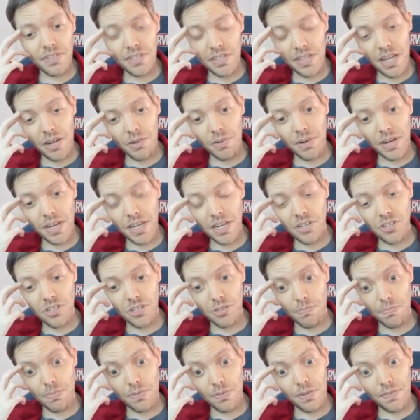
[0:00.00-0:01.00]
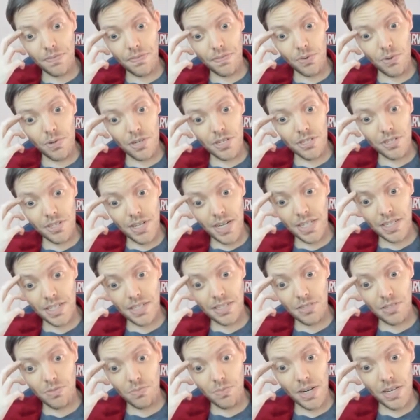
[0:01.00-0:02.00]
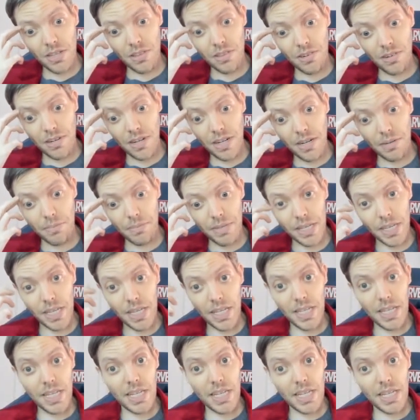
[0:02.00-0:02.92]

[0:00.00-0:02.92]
so that way he just brute force strengths his way through it. And I'm like,